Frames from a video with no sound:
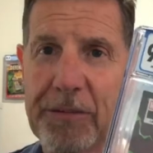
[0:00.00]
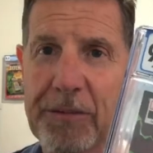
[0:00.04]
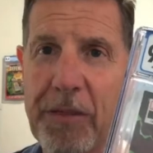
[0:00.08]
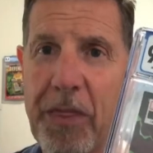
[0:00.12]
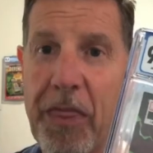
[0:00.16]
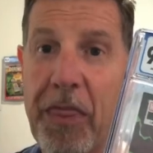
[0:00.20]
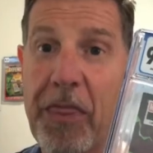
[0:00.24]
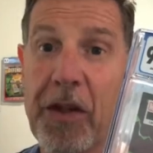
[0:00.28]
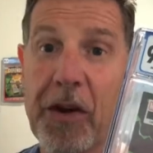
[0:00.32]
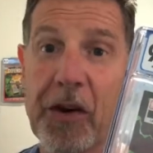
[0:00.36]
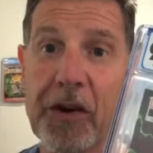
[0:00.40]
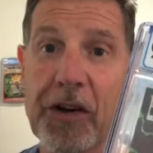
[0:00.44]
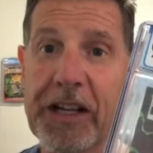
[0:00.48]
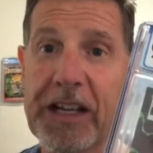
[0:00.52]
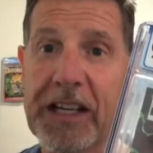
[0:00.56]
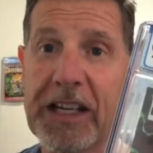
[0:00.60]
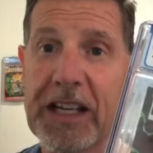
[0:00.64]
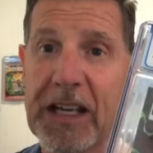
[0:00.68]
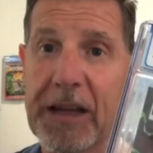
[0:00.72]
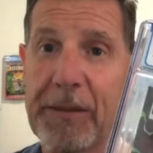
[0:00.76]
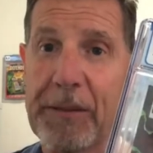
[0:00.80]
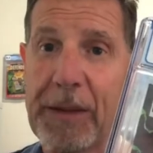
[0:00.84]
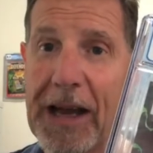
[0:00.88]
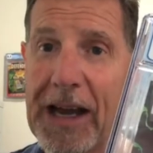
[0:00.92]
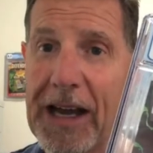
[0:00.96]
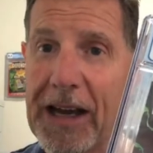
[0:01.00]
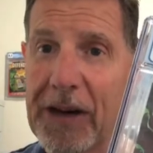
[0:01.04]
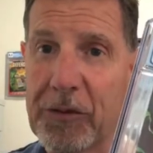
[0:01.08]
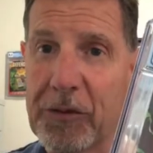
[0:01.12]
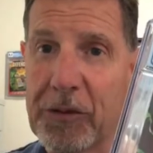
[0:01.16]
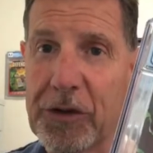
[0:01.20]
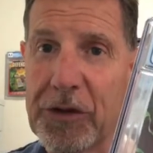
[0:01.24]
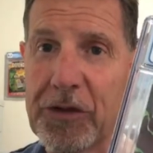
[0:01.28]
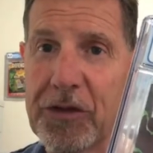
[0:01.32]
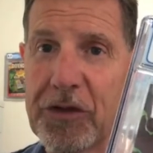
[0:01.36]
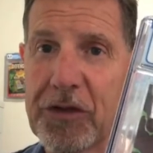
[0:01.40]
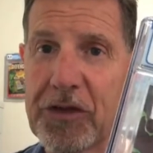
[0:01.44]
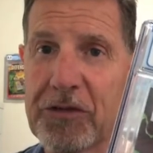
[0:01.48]
30 came out,
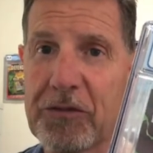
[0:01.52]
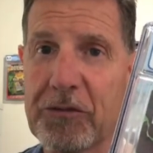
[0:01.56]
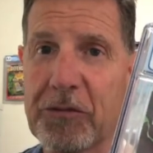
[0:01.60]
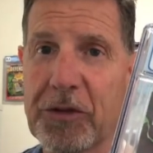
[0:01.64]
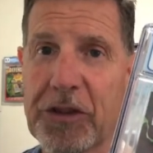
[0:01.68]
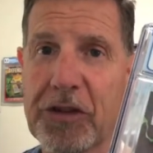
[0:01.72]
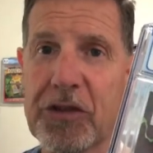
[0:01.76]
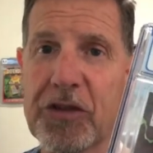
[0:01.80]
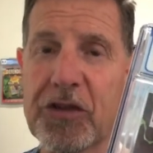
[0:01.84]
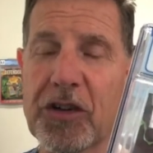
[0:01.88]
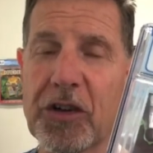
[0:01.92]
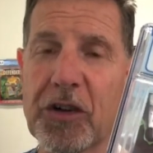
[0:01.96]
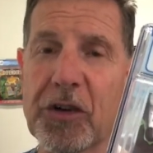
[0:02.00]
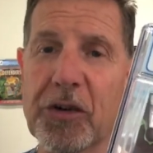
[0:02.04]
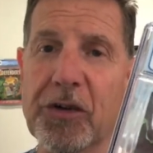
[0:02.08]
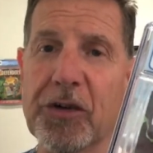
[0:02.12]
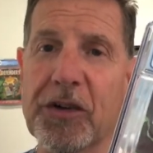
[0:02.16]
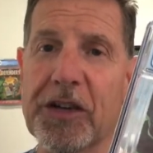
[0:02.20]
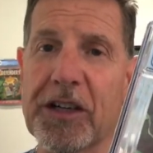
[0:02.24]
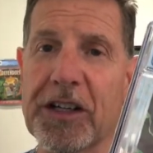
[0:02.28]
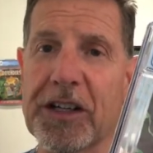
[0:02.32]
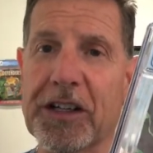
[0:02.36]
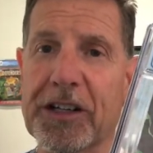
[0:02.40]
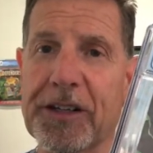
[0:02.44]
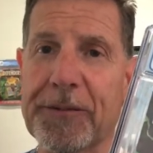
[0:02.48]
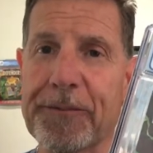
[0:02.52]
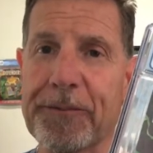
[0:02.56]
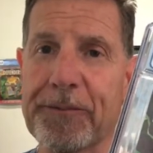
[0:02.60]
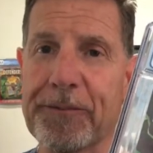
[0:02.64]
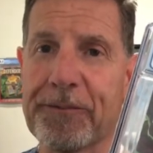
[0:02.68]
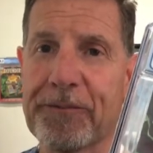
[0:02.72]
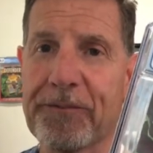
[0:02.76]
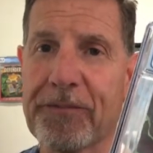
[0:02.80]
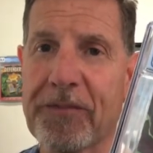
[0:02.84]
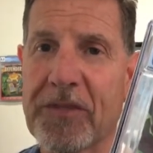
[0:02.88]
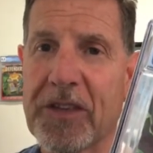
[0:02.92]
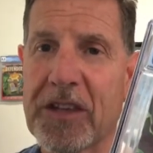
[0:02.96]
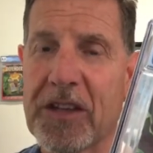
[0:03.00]
which showed
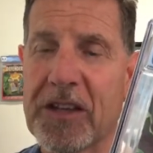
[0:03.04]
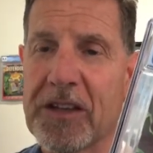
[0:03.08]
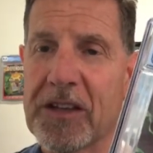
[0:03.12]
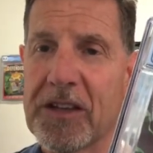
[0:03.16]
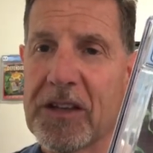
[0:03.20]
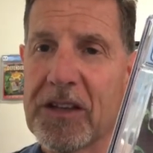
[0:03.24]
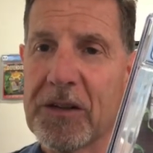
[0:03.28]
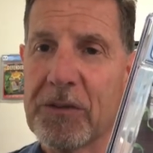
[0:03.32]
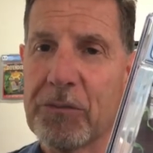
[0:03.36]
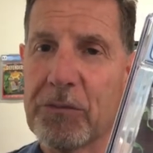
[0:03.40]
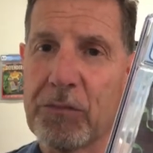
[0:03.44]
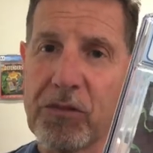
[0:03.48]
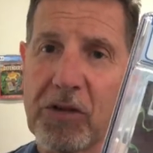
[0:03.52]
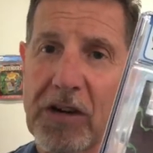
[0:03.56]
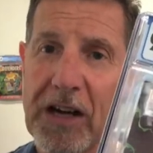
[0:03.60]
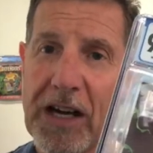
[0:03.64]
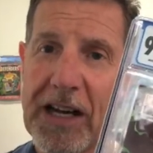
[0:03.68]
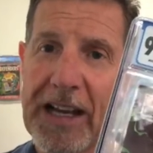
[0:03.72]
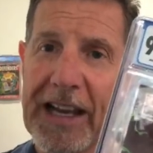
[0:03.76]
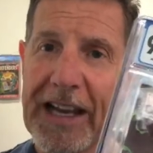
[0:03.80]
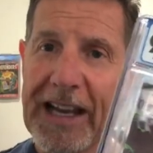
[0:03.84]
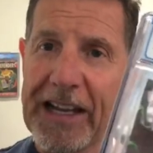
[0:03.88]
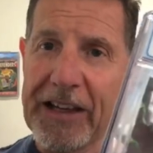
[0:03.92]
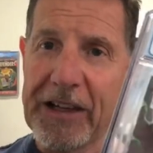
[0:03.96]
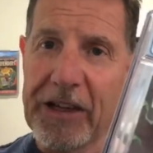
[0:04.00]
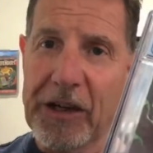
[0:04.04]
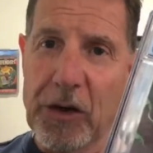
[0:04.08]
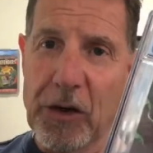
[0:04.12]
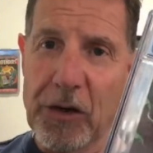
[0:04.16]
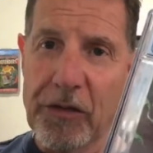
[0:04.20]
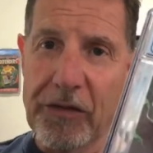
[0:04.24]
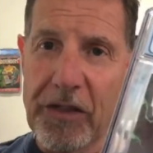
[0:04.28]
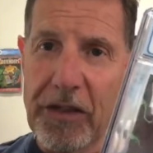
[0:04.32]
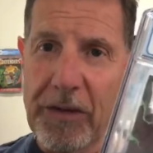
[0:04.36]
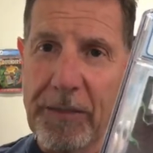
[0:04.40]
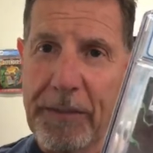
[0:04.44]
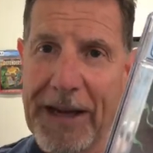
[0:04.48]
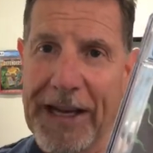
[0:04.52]
Brock handing
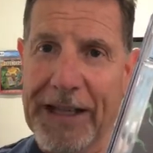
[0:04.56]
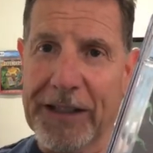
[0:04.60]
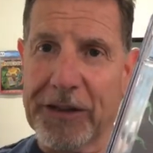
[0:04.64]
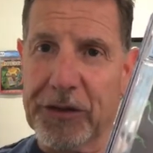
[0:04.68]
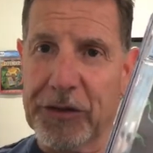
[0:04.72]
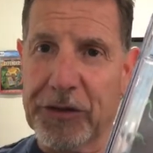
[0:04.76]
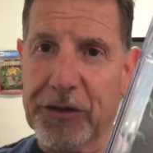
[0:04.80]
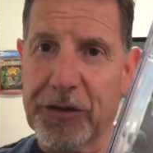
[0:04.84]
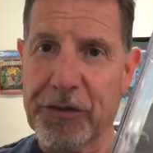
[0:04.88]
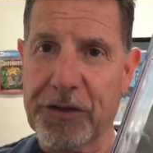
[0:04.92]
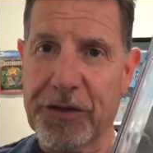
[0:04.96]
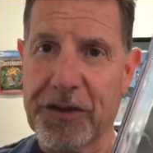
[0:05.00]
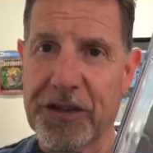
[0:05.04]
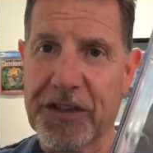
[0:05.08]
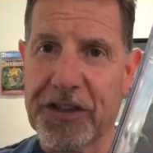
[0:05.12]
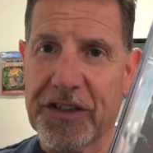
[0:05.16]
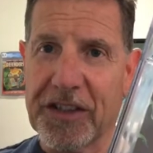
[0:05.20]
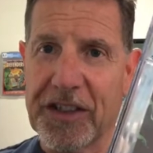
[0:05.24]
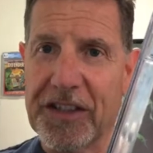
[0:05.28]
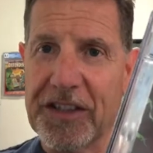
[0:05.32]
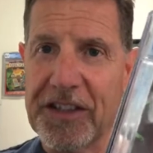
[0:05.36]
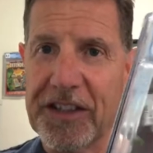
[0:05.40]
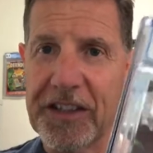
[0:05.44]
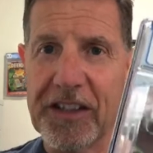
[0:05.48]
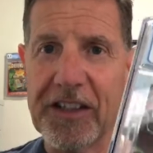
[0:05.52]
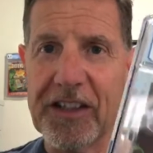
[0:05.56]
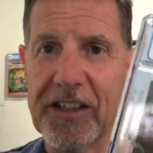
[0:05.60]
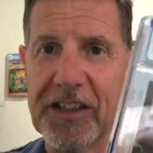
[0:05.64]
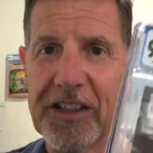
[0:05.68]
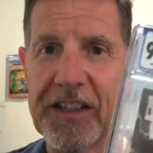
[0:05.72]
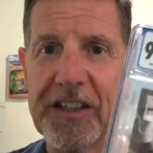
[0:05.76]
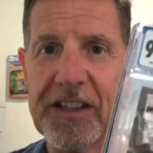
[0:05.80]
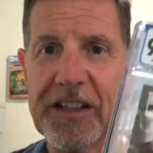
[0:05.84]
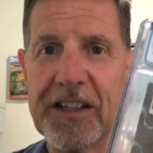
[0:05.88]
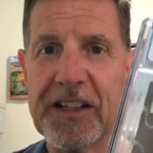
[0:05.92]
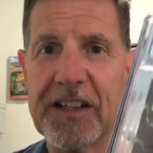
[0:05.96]
over the mantle to his son Dylan.